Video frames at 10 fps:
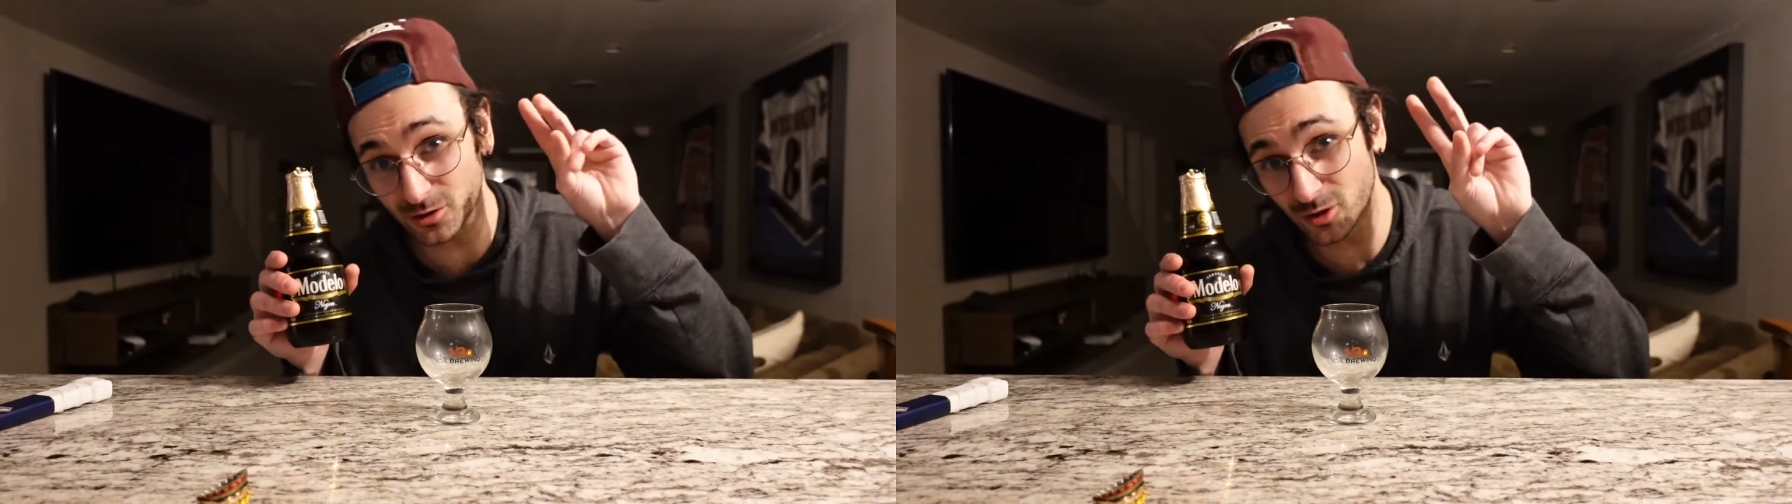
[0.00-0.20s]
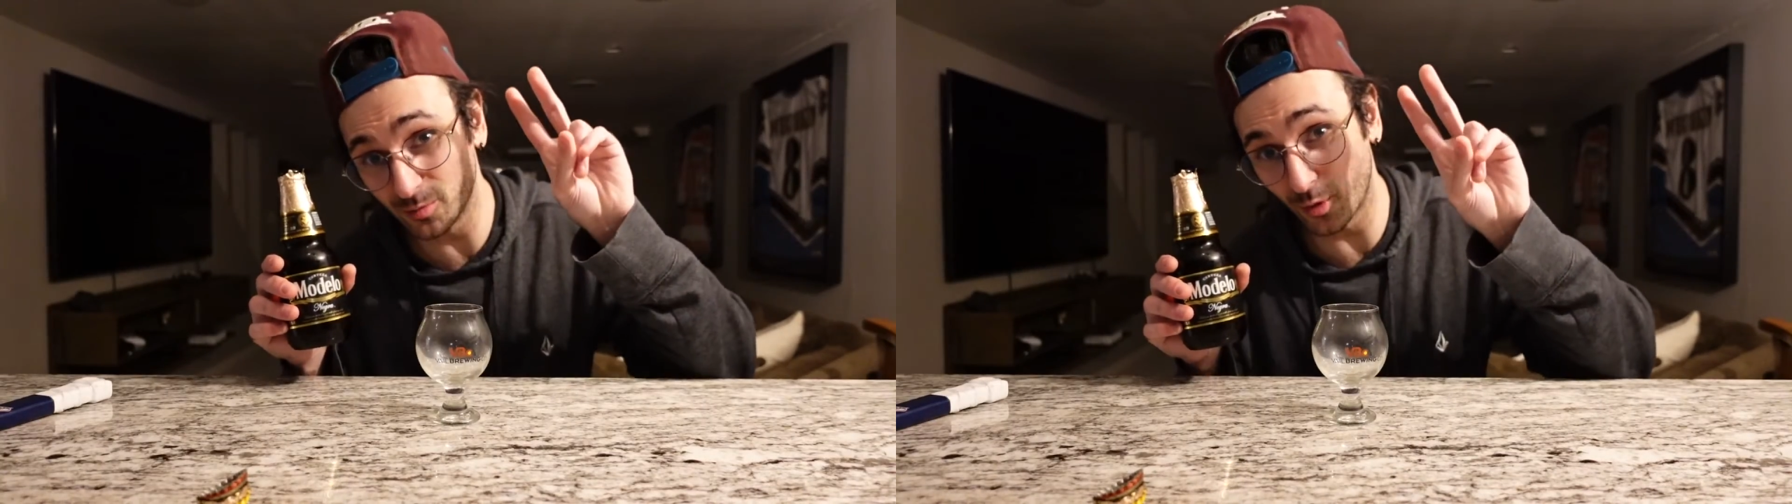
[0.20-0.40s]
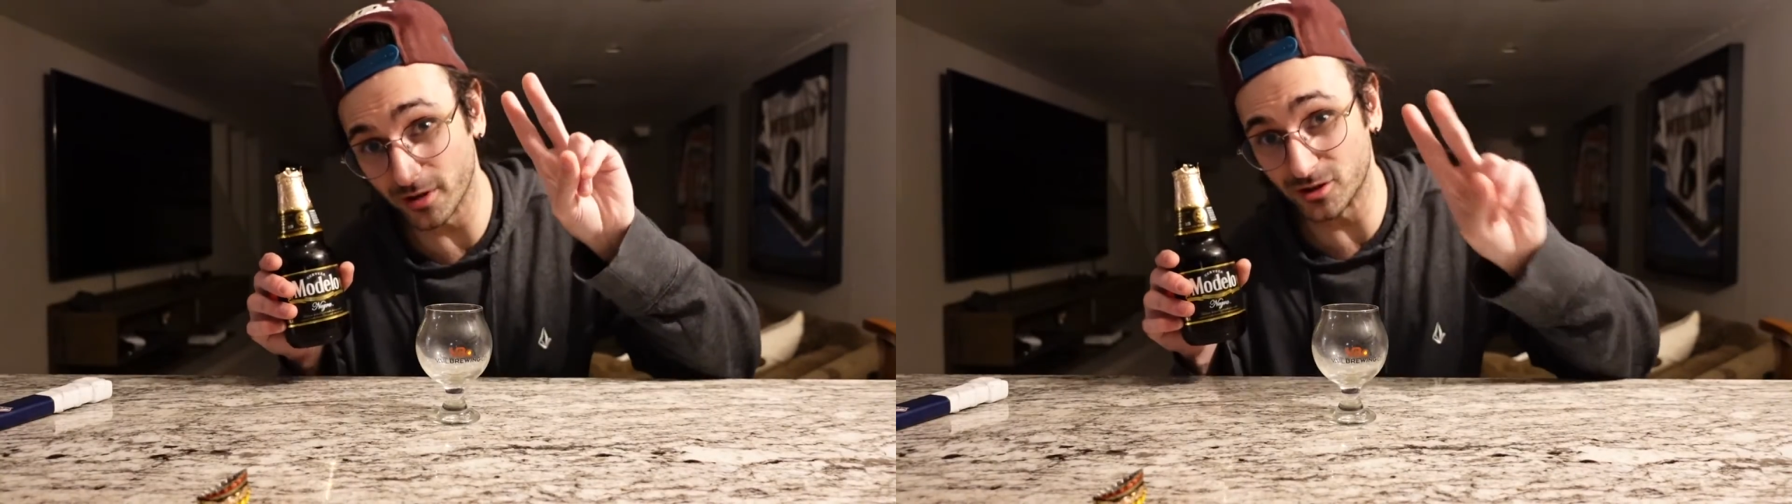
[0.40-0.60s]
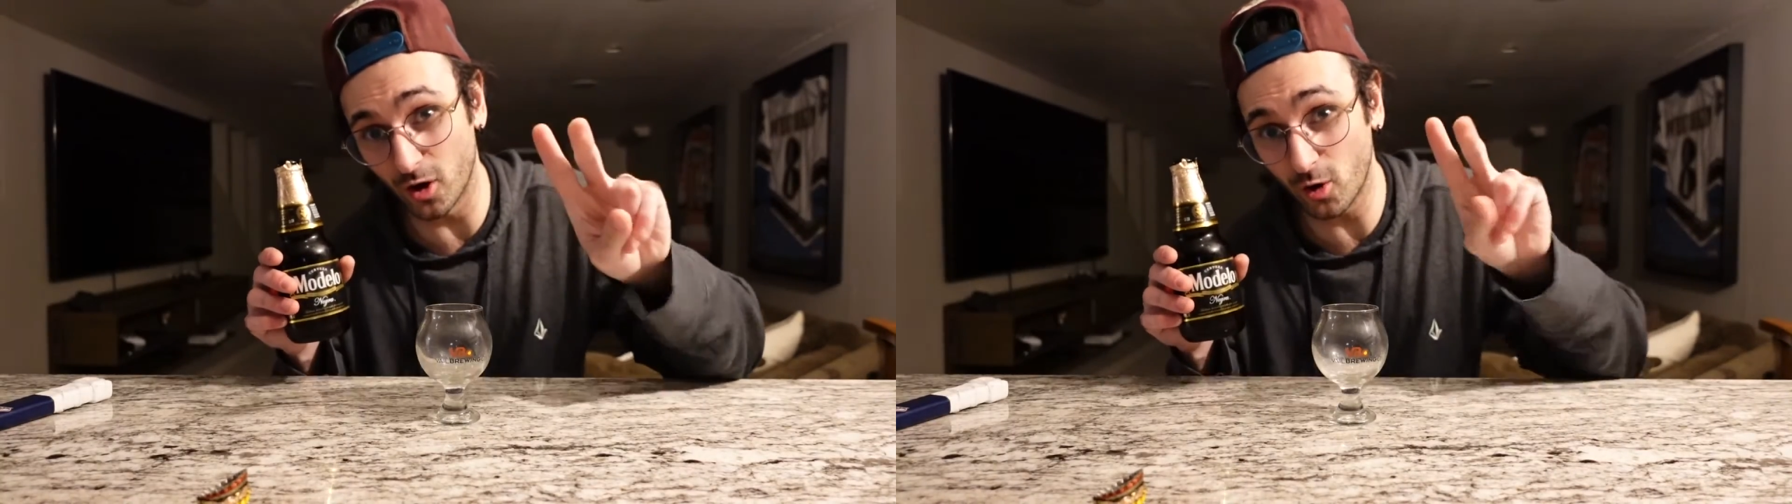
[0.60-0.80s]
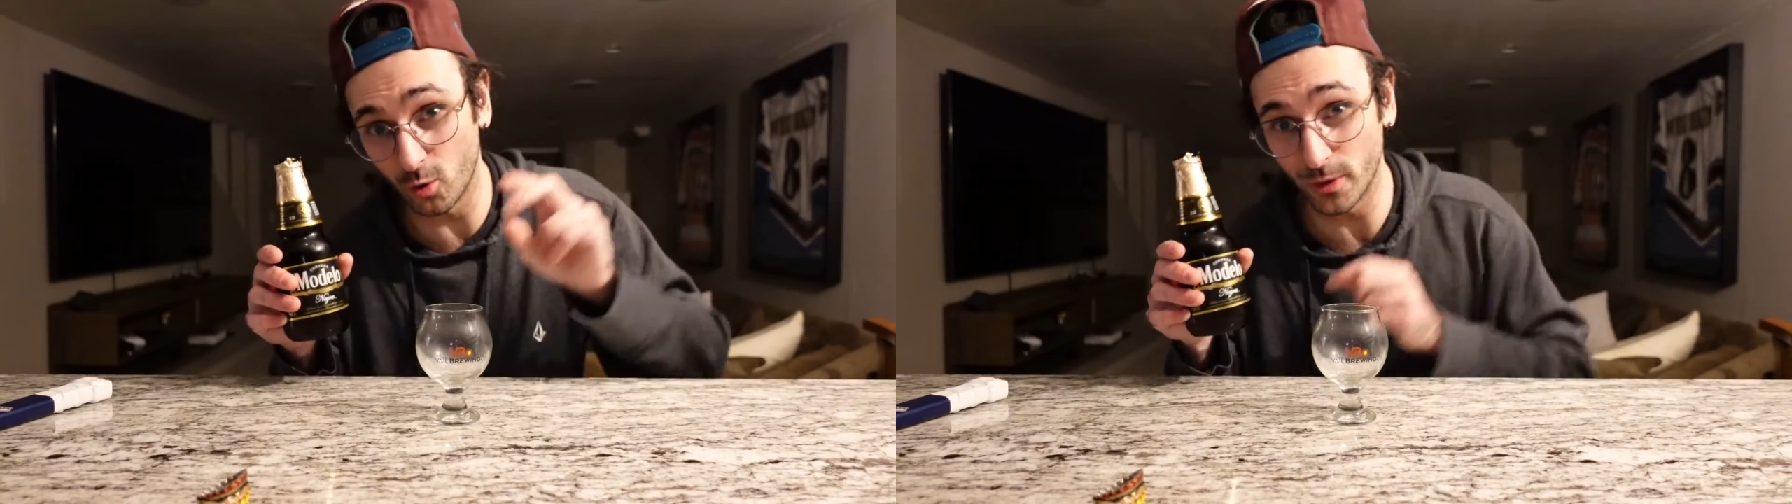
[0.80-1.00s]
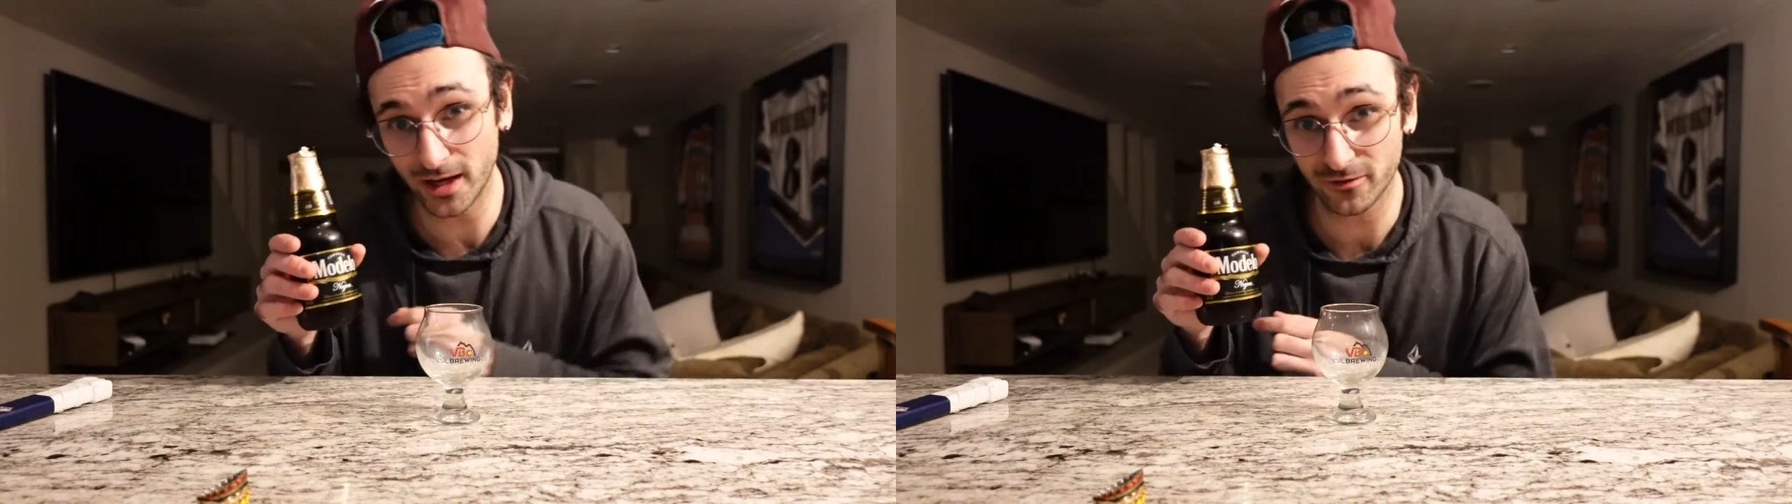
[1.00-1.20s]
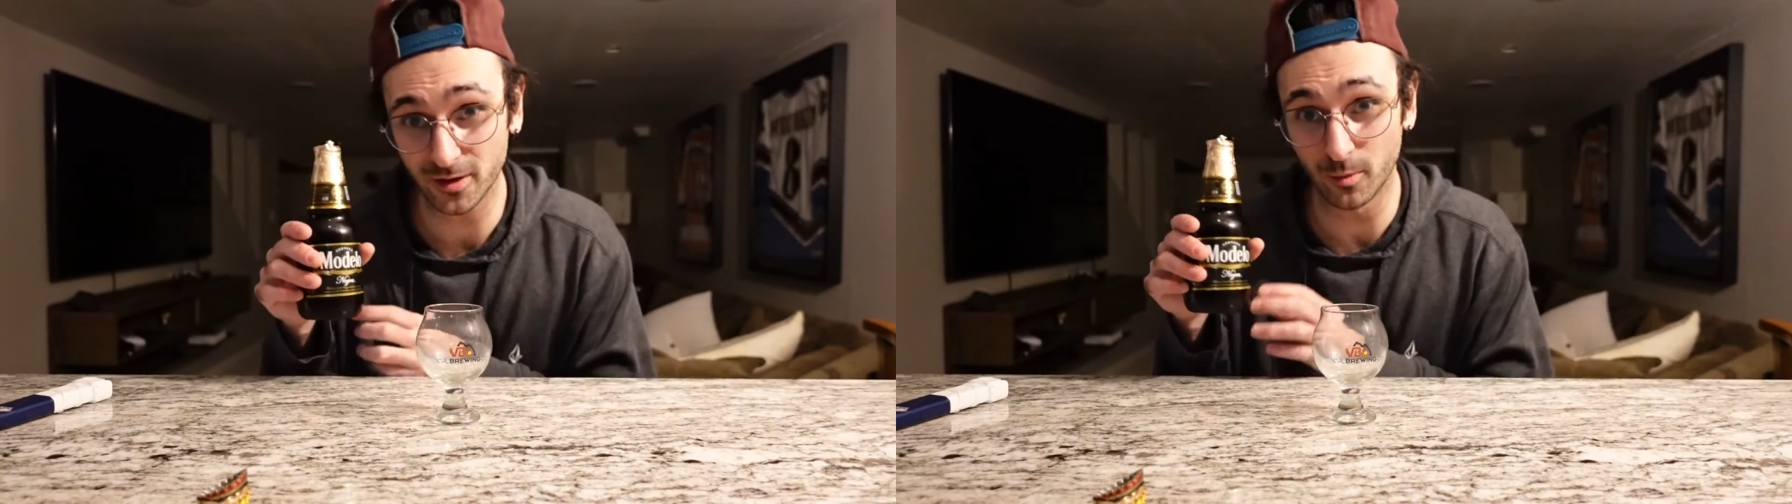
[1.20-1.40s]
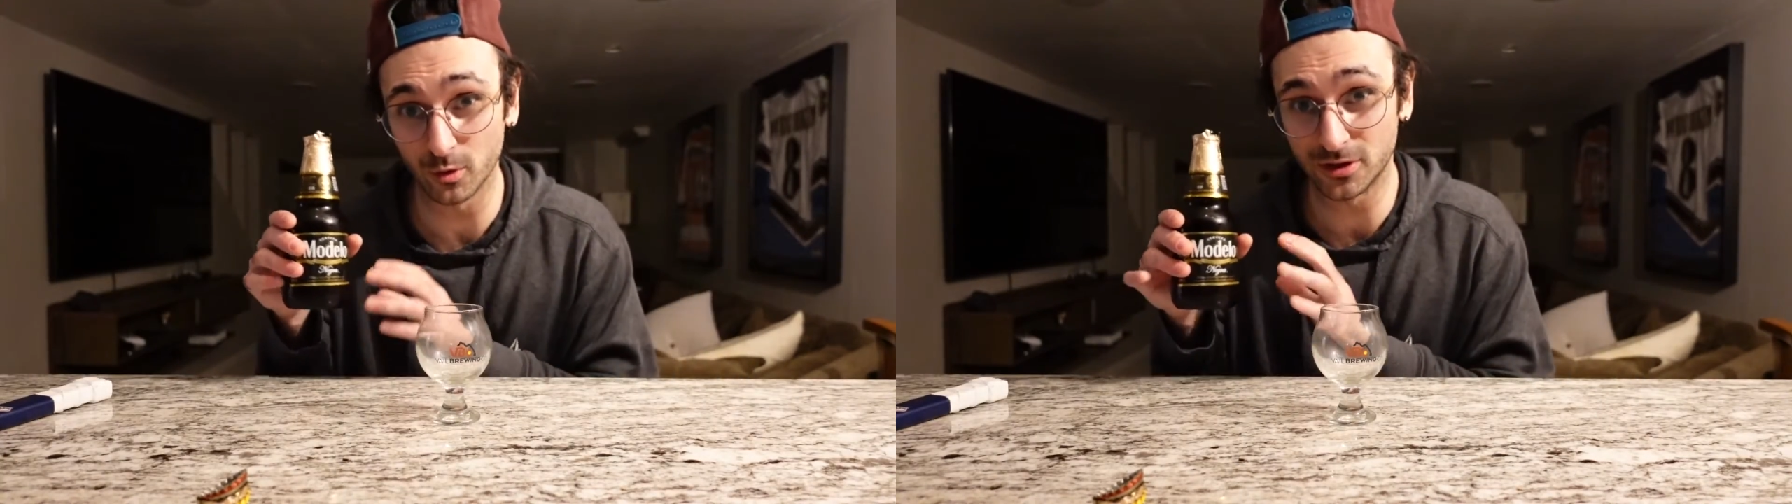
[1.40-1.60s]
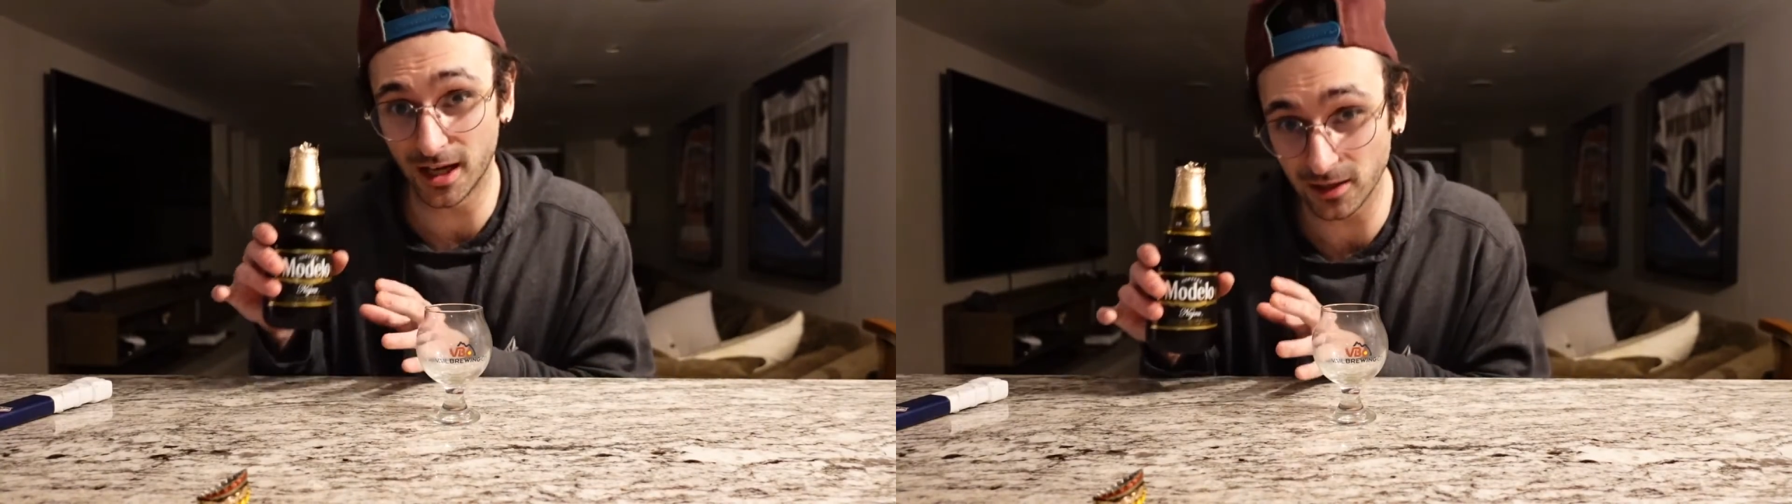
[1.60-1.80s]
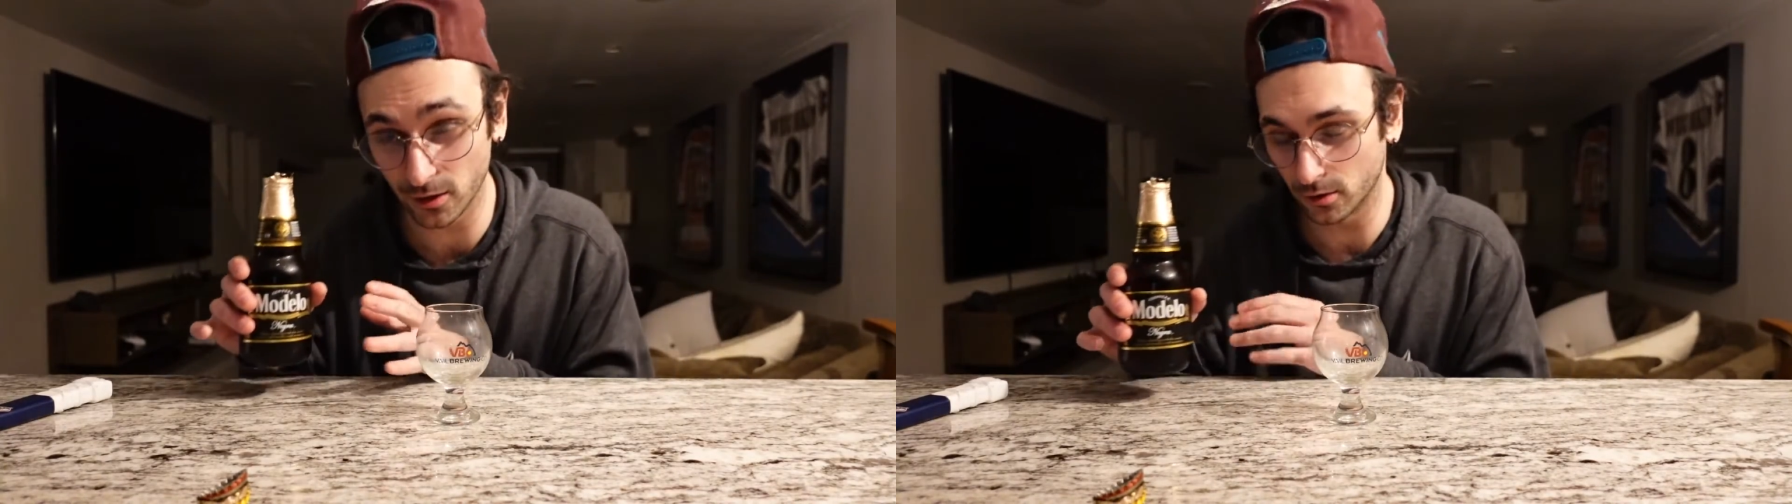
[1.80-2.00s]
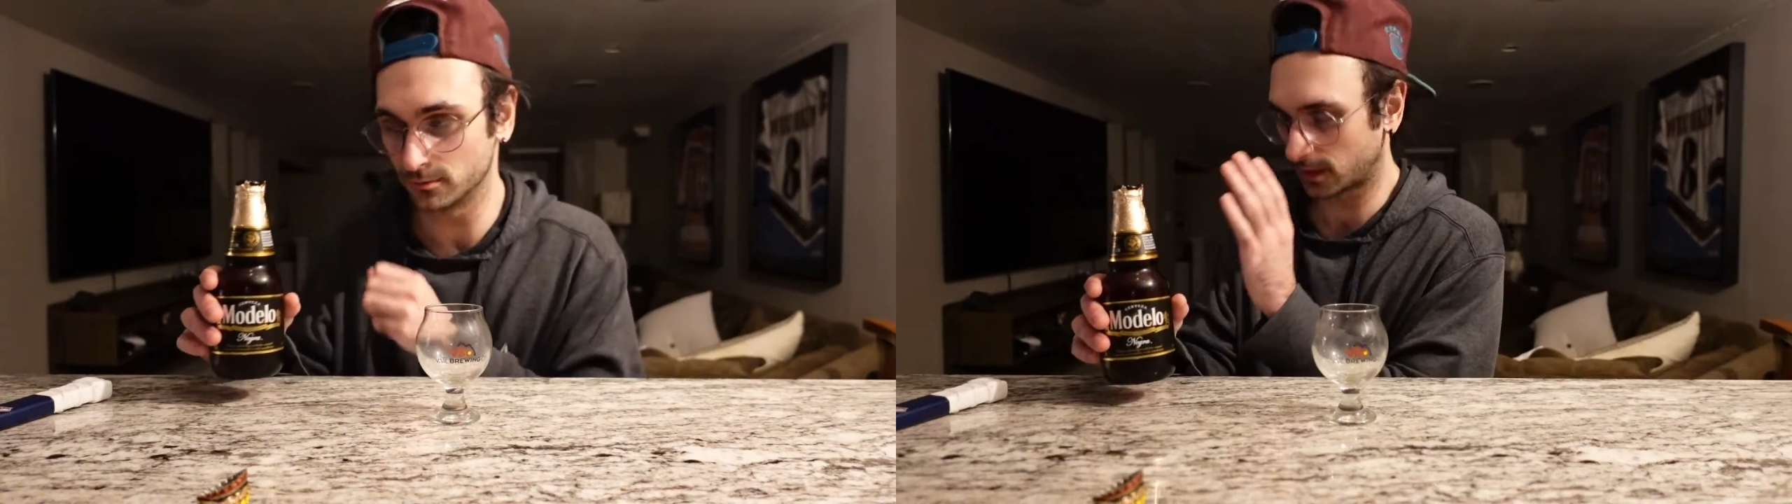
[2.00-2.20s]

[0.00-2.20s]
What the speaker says: 2.0, we have the Modelo,